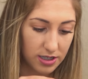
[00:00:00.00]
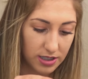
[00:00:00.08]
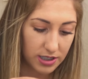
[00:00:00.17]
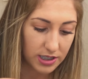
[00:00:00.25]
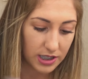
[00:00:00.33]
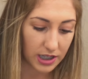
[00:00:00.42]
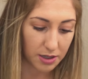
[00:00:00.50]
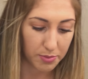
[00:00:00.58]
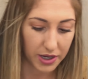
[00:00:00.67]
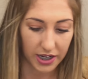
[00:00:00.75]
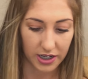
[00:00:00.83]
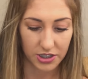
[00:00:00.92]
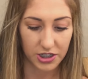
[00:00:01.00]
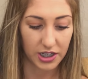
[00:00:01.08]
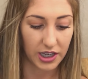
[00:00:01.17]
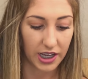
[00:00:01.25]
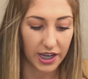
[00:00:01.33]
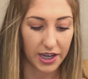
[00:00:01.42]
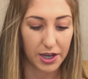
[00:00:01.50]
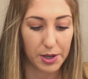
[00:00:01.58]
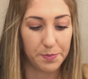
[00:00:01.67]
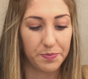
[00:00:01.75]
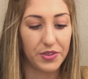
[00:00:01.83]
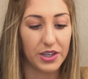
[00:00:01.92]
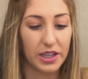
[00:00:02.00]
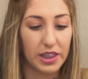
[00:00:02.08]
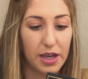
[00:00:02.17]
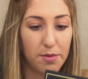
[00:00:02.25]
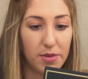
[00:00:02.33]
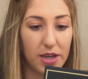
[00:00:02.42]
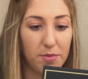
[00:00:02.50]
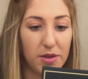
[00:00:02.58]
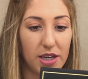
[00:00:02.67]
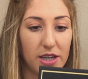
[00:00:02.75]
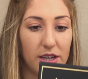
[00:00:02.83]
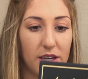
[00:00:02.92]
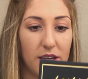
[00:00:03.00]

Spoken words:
sleek packaging. Yeah, look at that baby.